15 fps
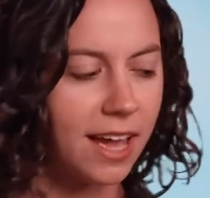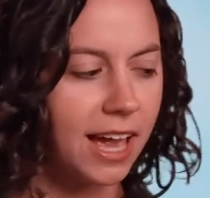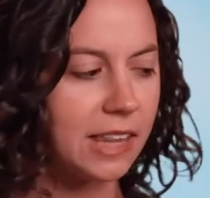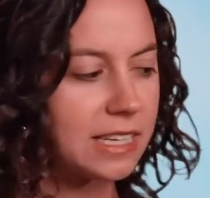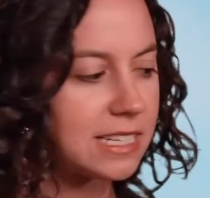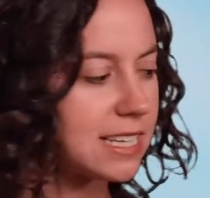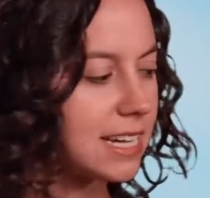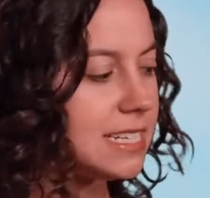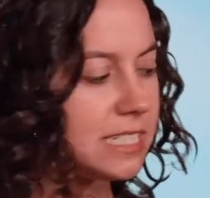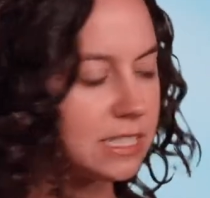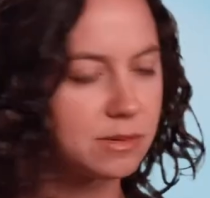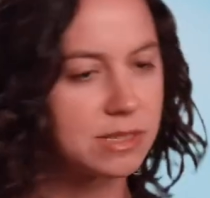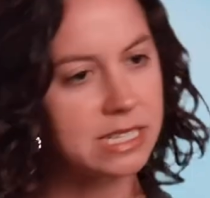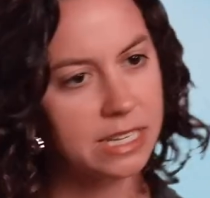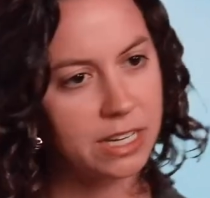And this
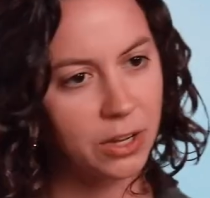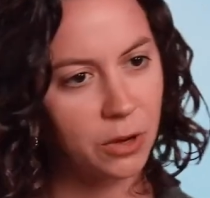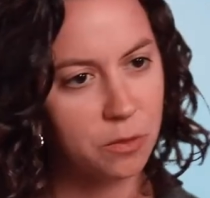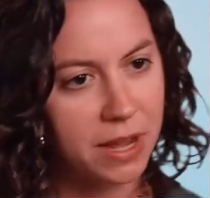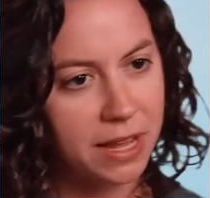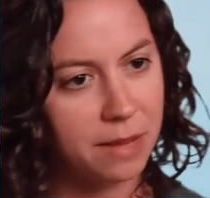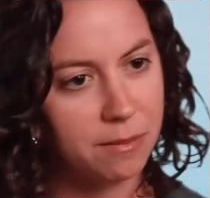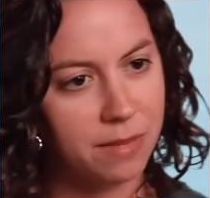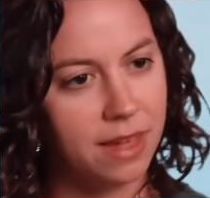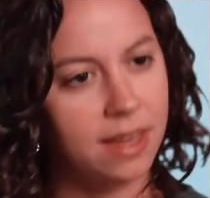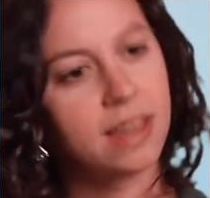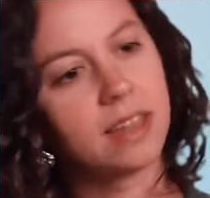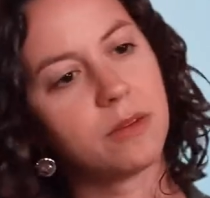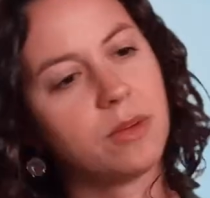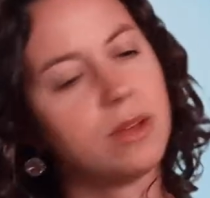idea was eating away at
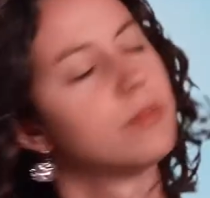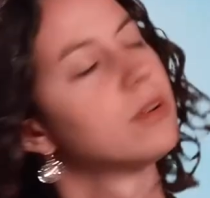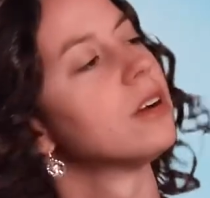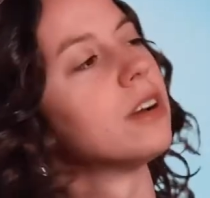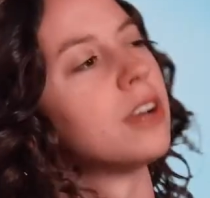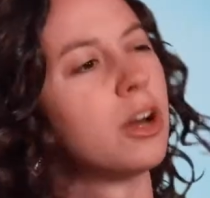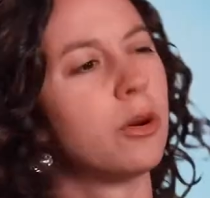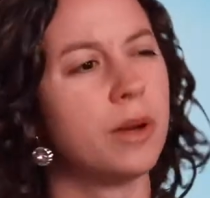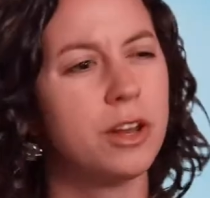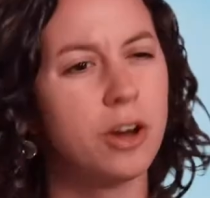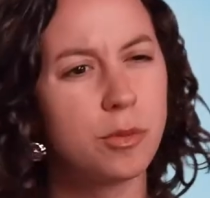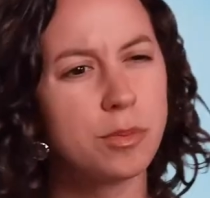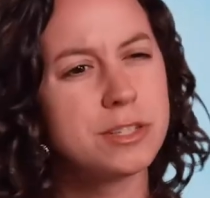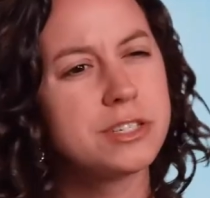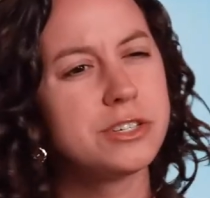me, and we were going to
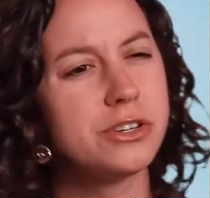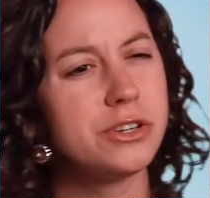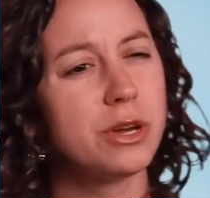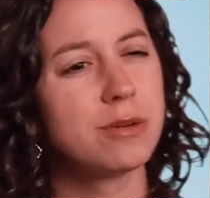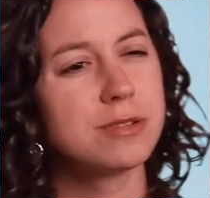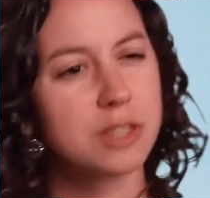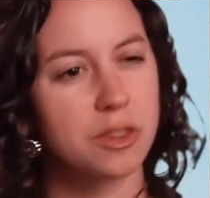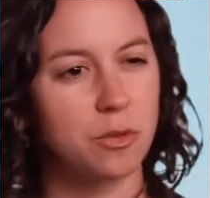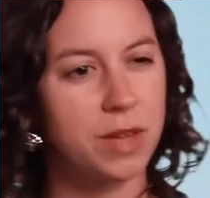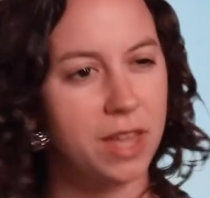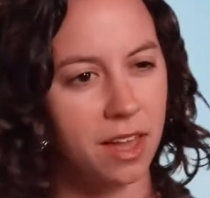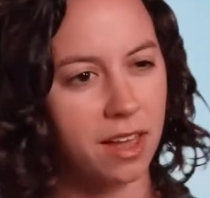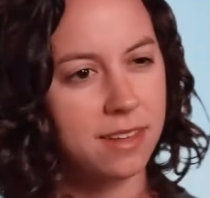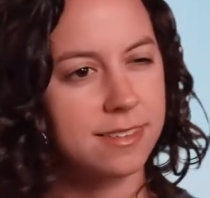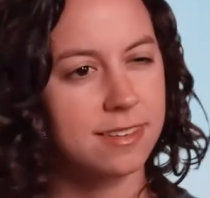open studios on the
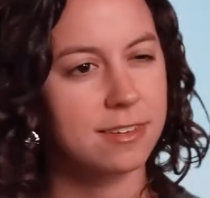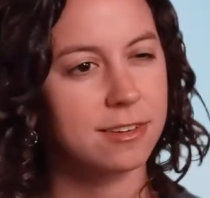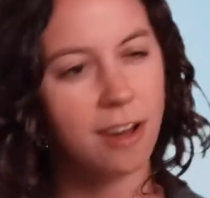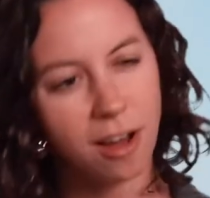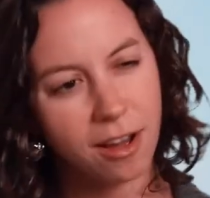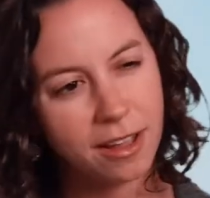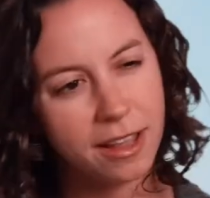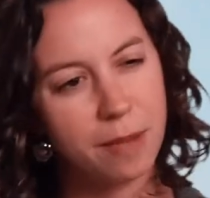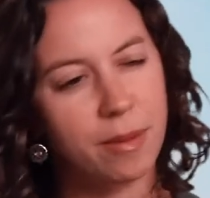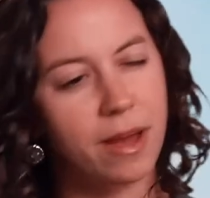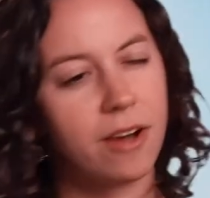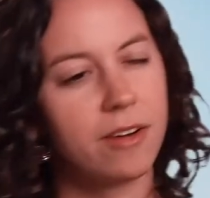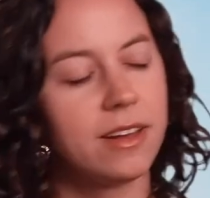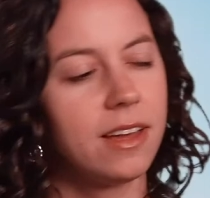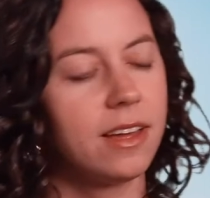weekends and talking
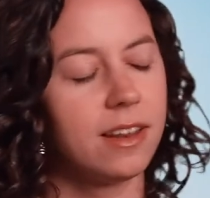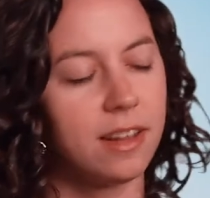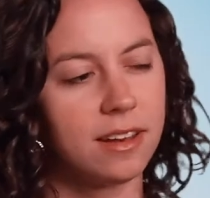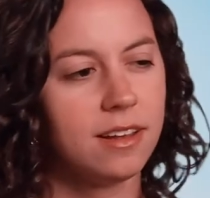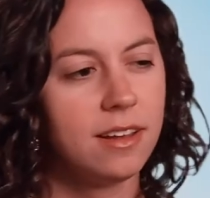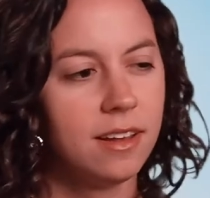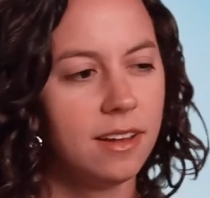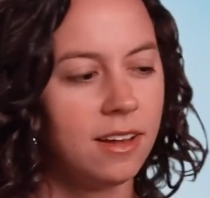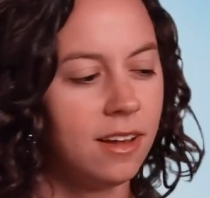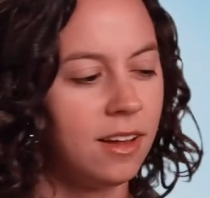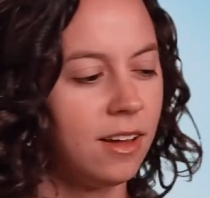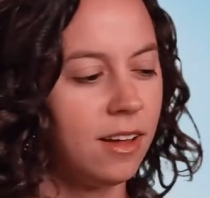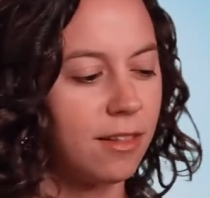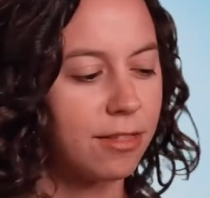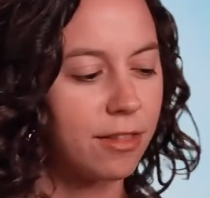about it and
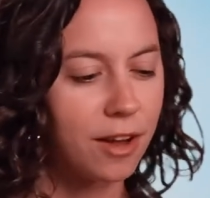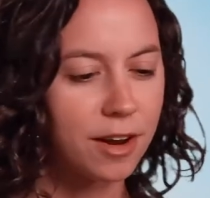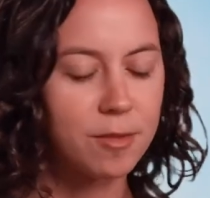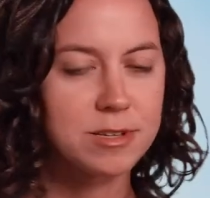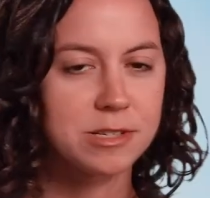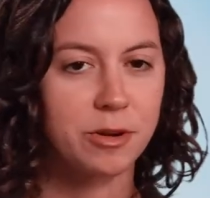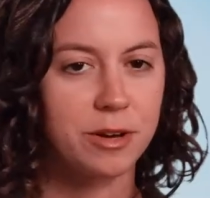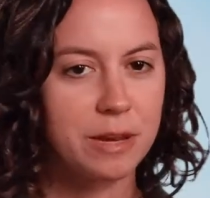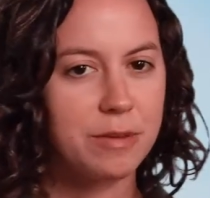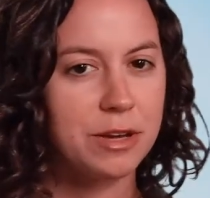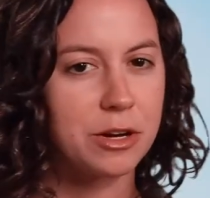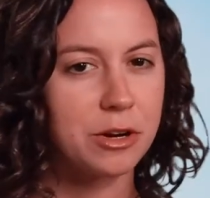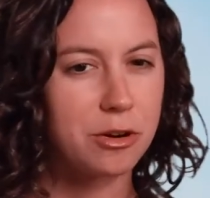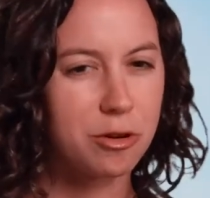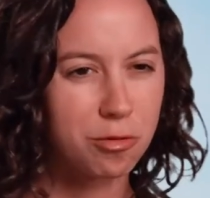thought it was going to be
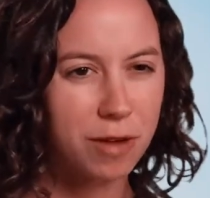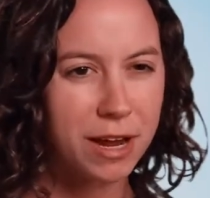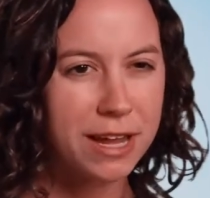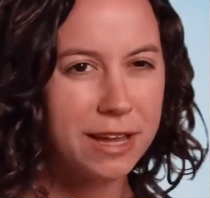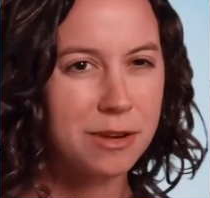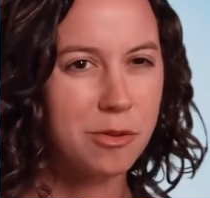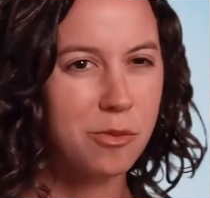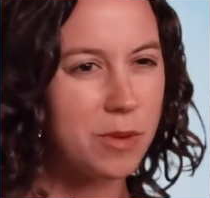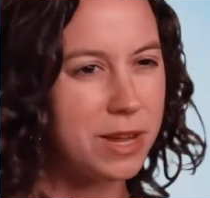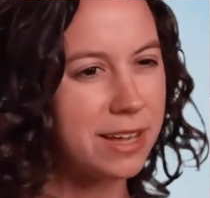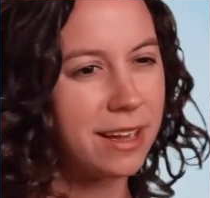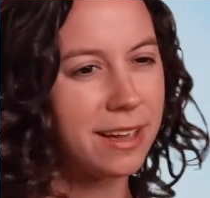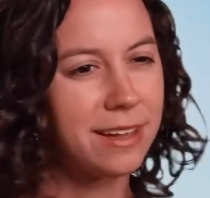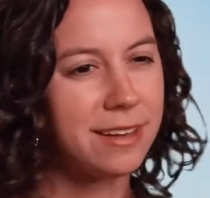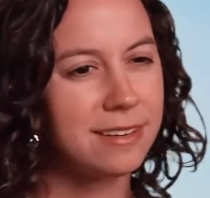a great
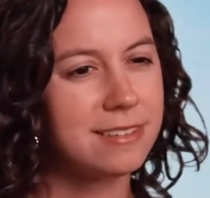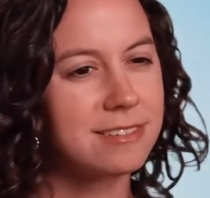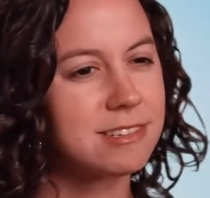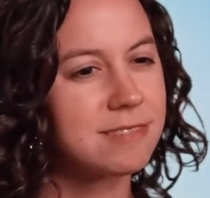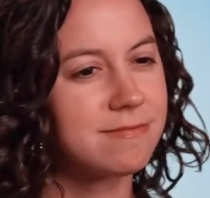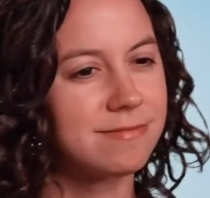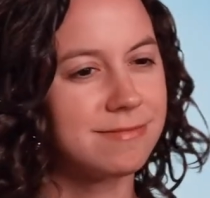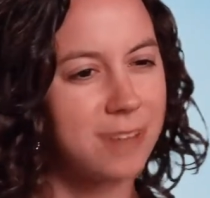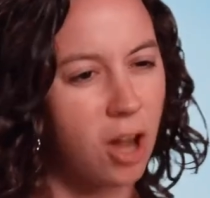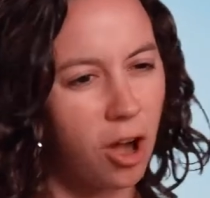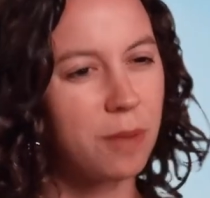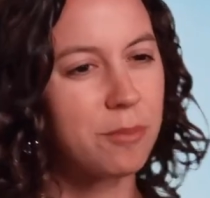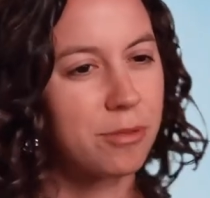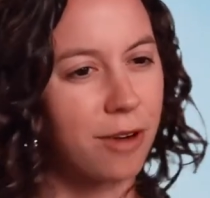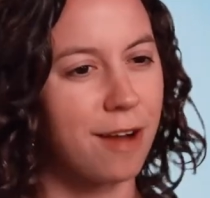weekend
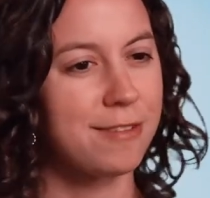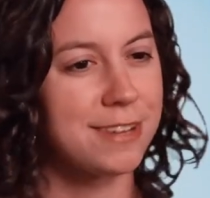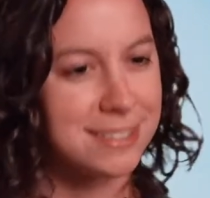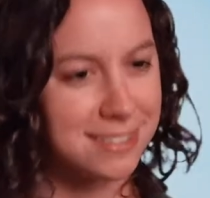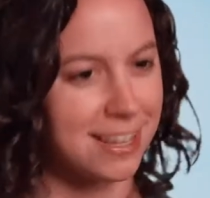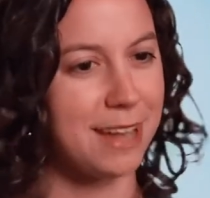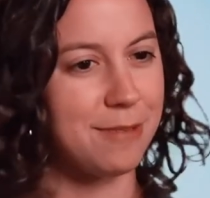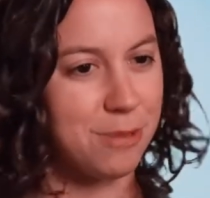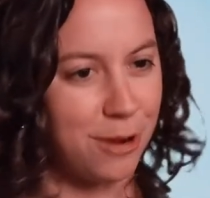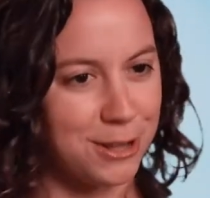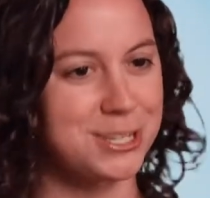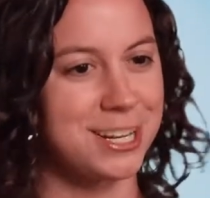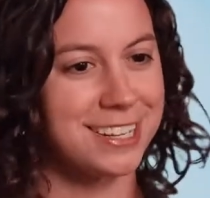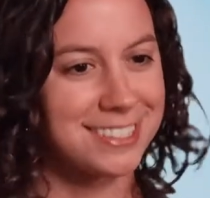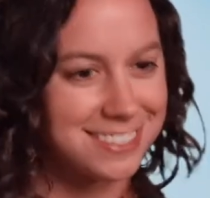nonprofit side
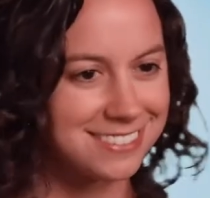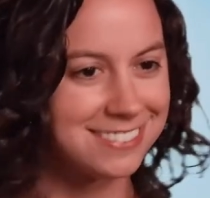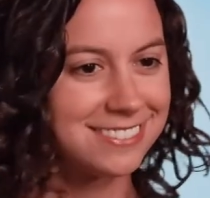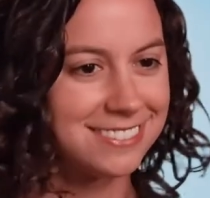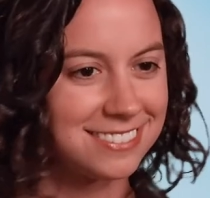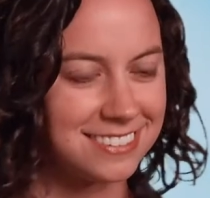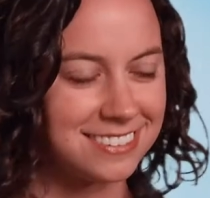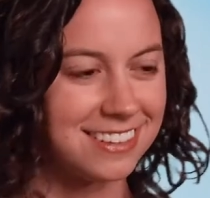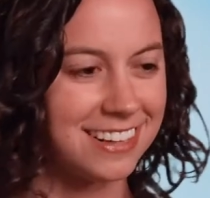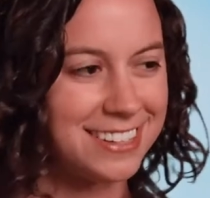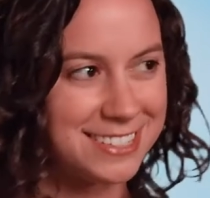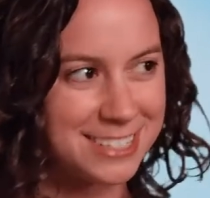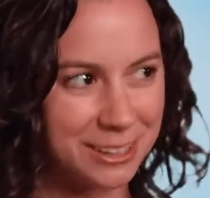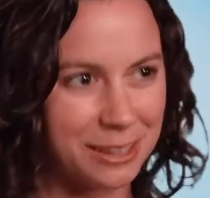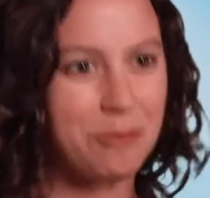project
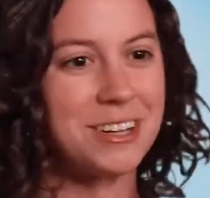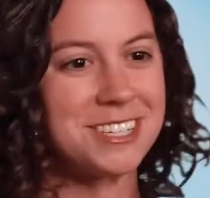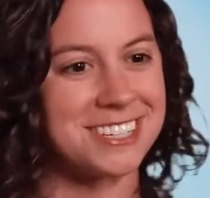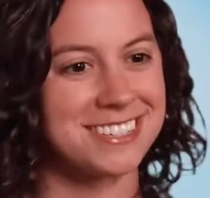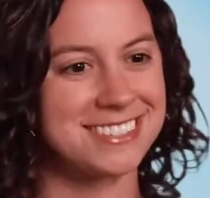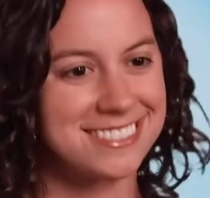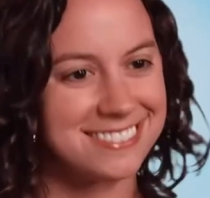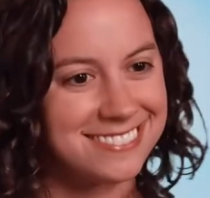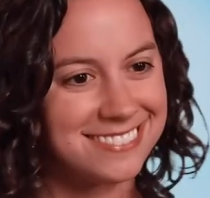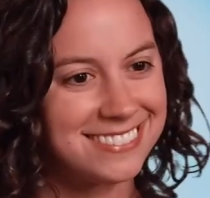until it wasn't.